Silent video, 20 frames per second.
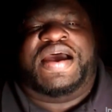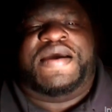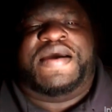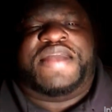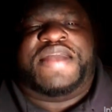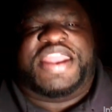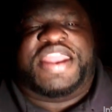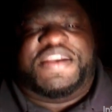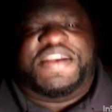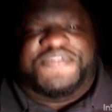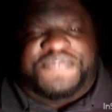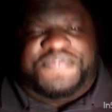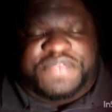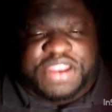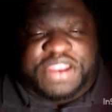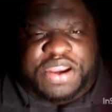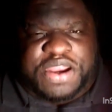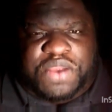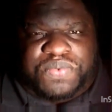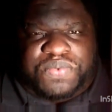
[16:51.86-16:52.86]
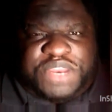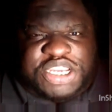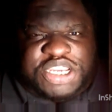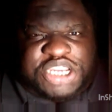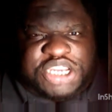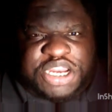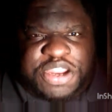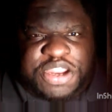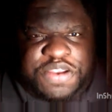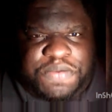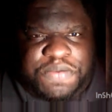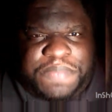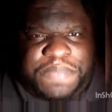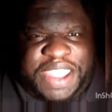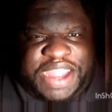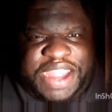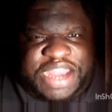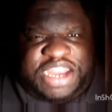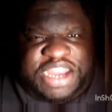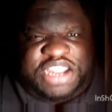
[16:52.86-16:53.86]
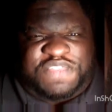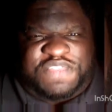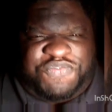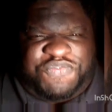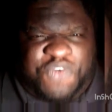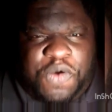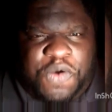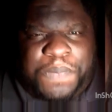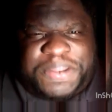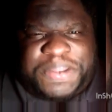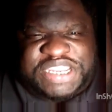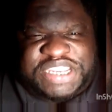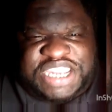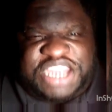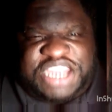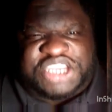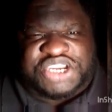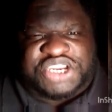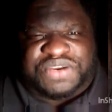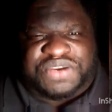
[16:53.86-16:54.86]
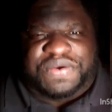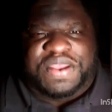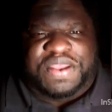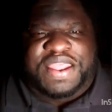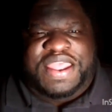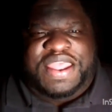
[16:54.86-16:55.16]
if, you know, reaching humanity's full potential.